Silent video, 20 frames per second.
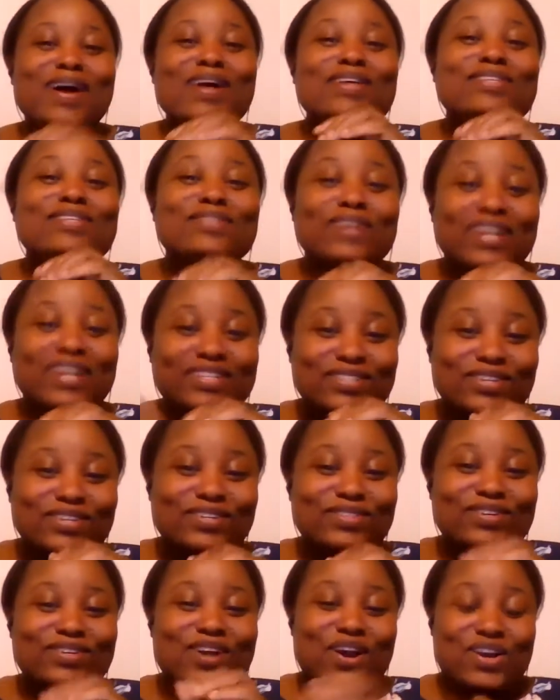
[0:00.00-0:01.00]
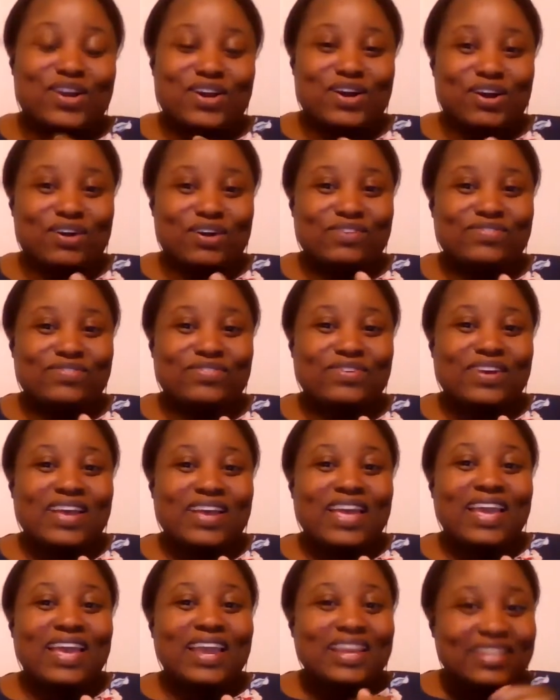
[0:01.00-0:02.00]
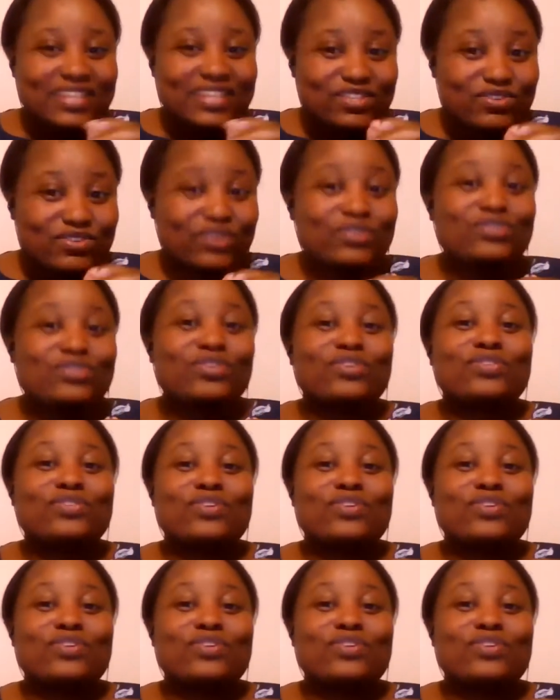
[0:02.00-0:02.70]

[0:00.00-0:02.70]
So I turned the car off and then tried to turn